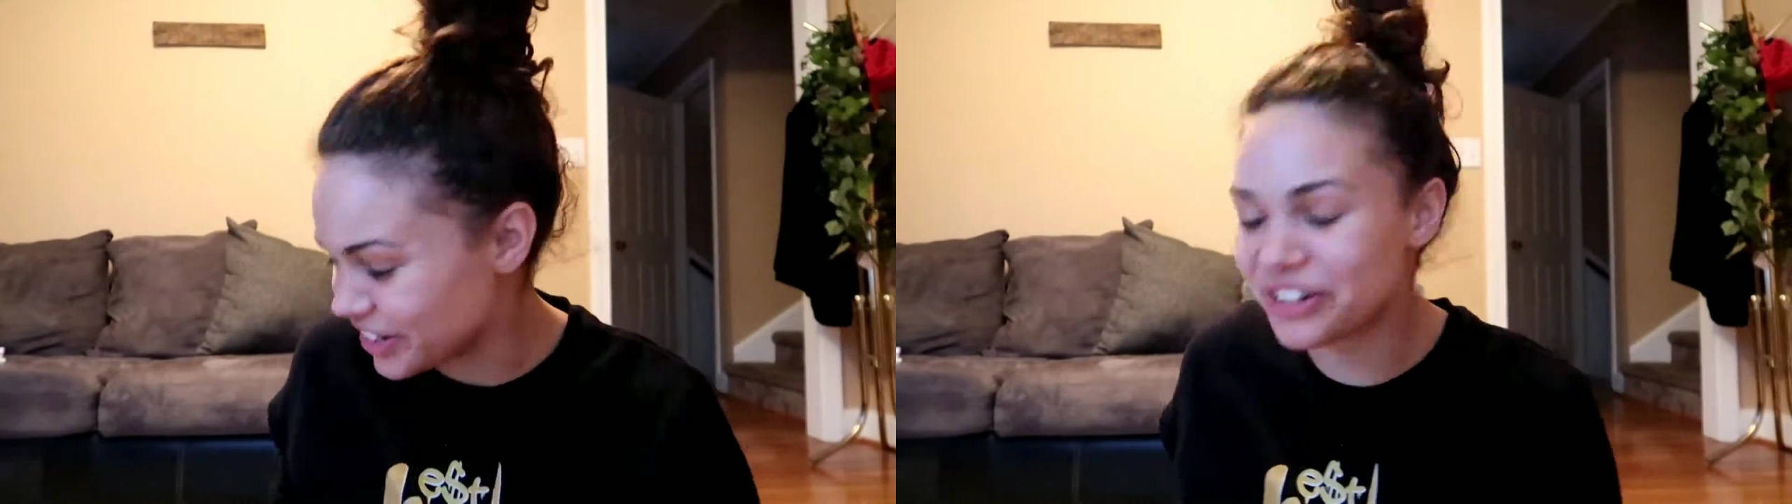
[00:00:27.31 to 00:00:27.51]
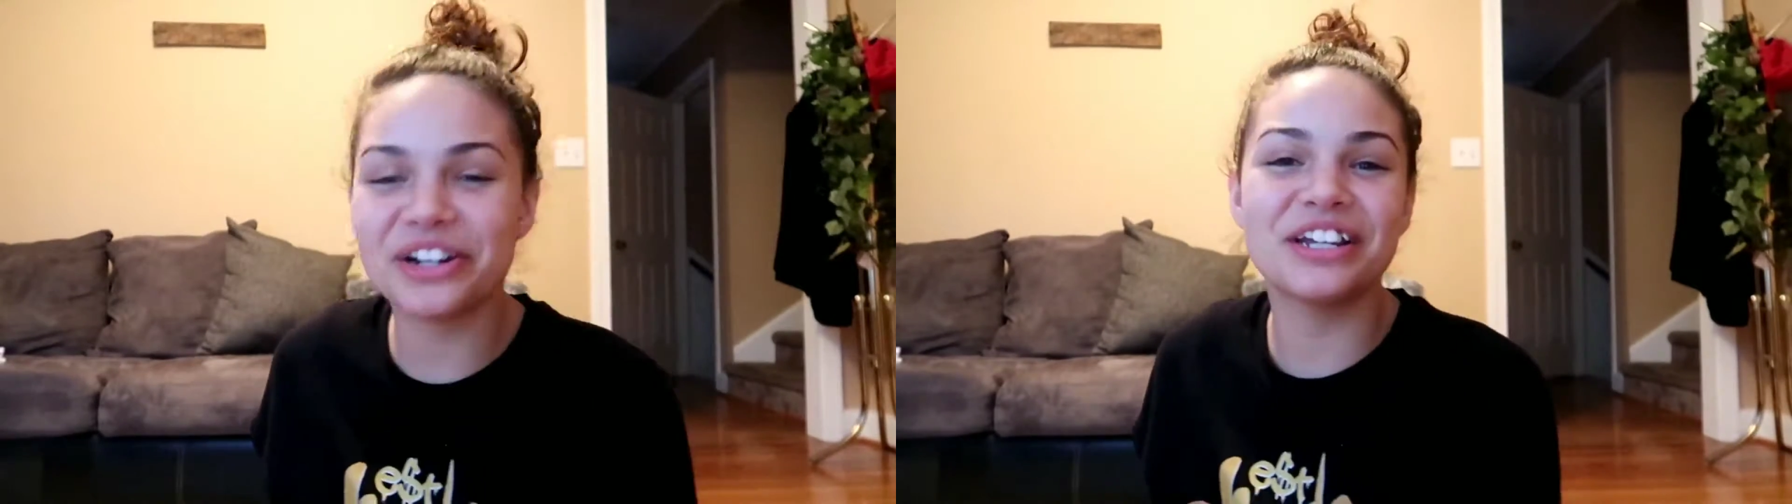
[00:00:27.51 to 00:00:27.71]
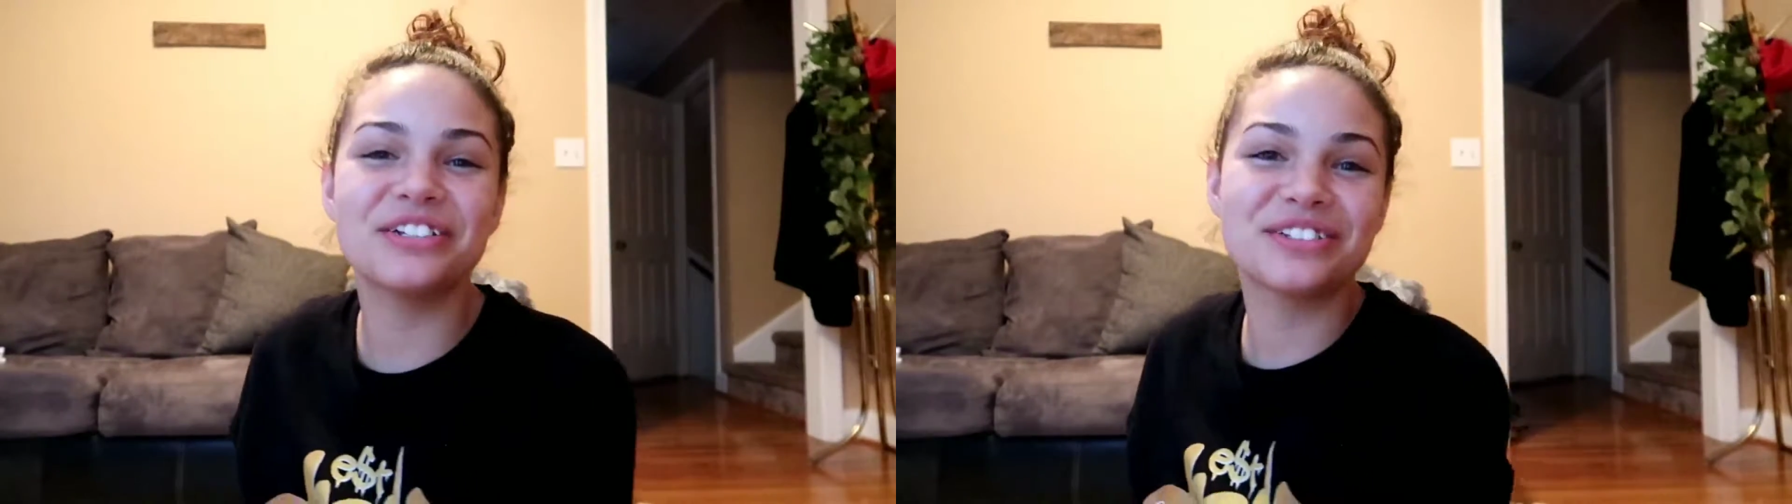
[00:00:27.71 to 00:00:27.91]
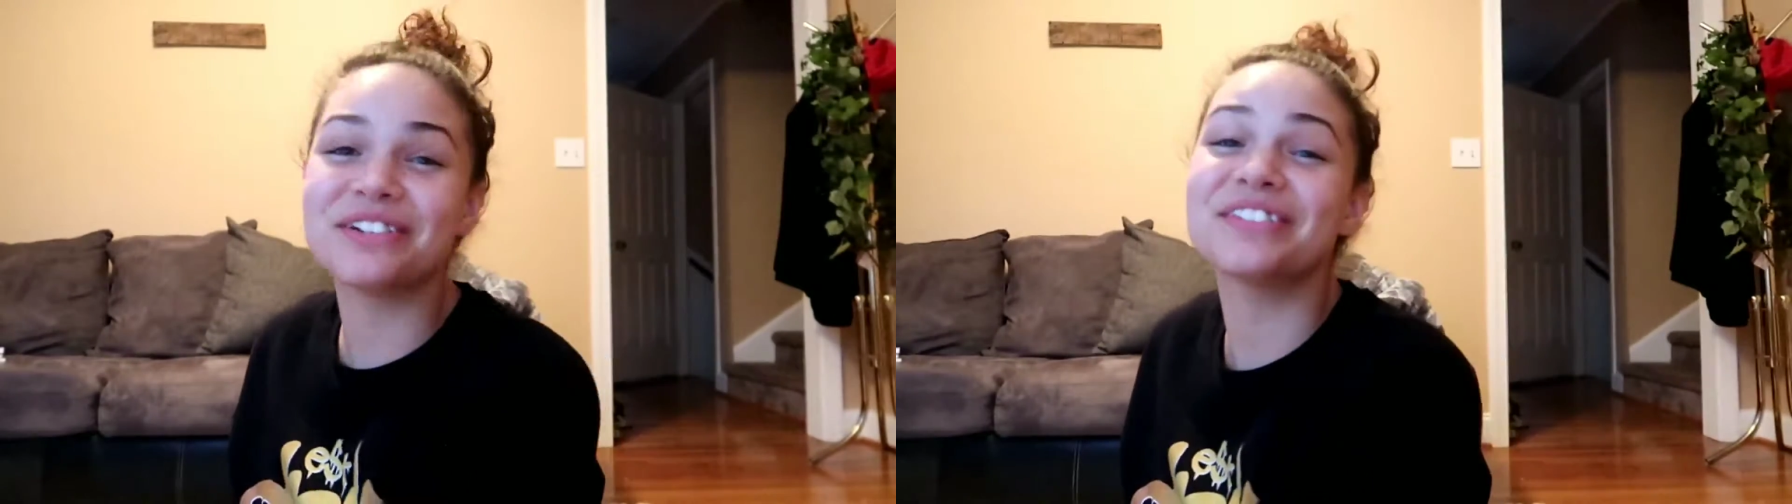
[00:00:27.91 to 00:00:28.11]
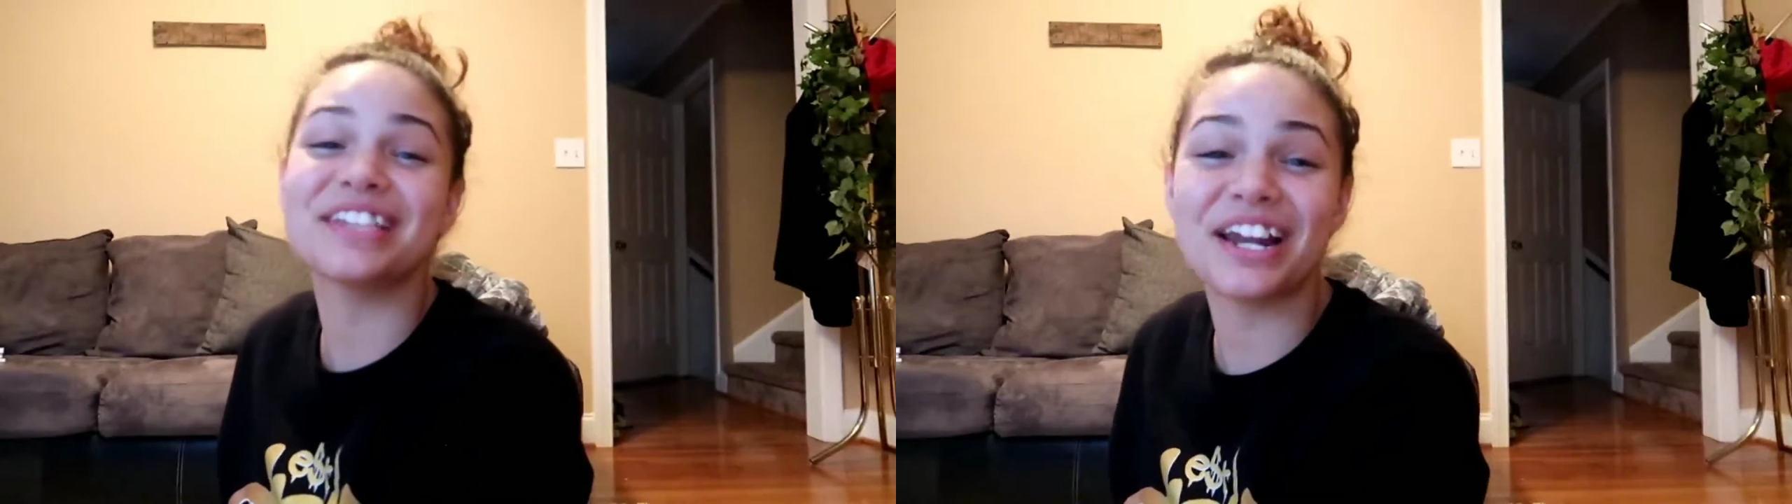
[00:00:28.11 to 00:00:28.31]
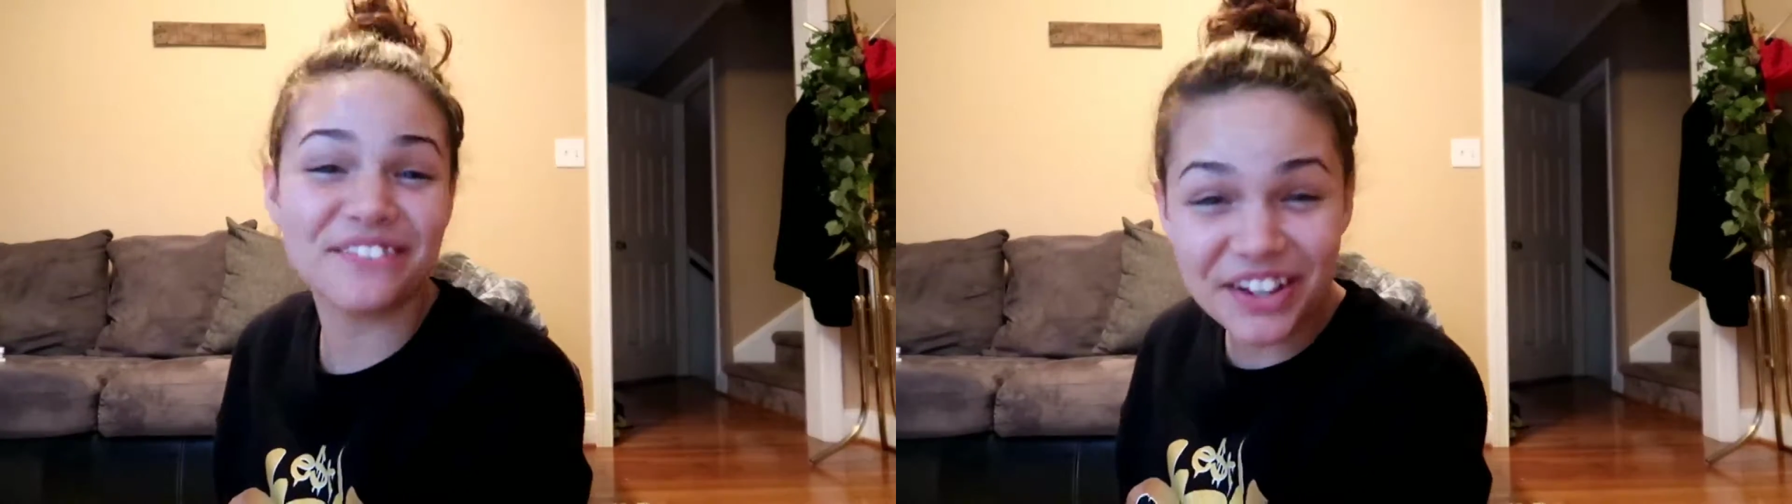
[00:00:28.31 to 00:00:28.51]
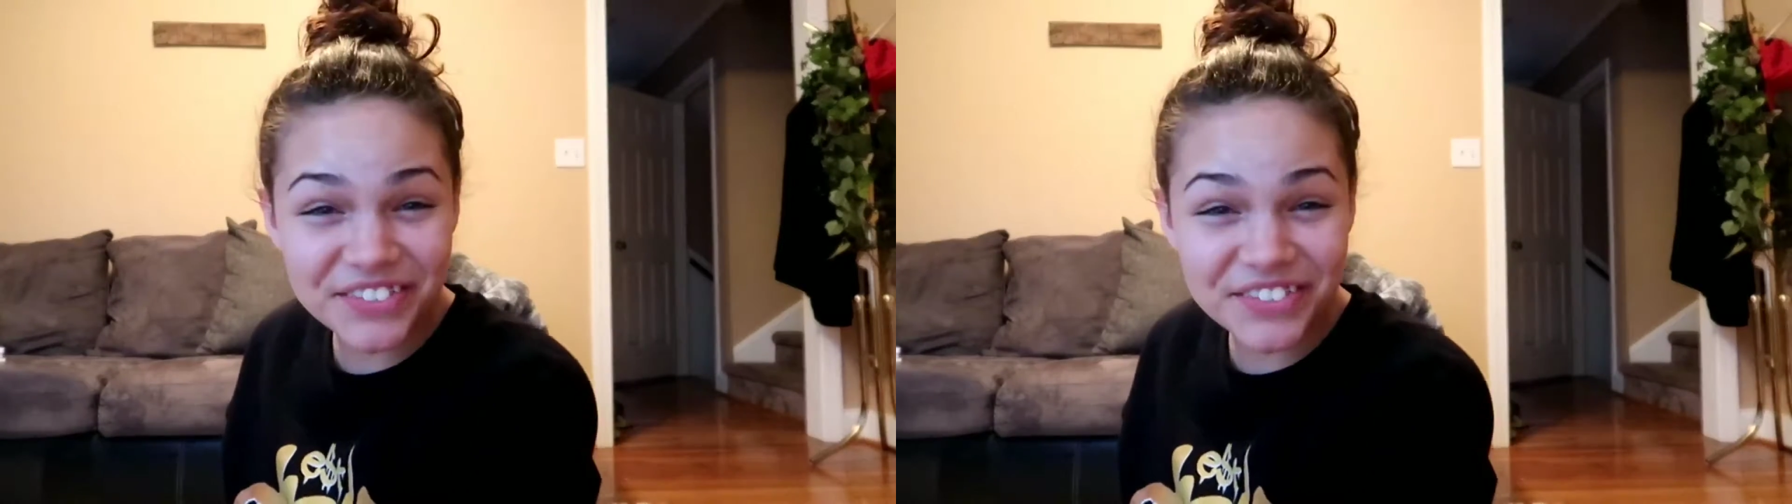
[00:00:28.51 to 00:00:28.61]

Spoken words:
we're gonna do something that I've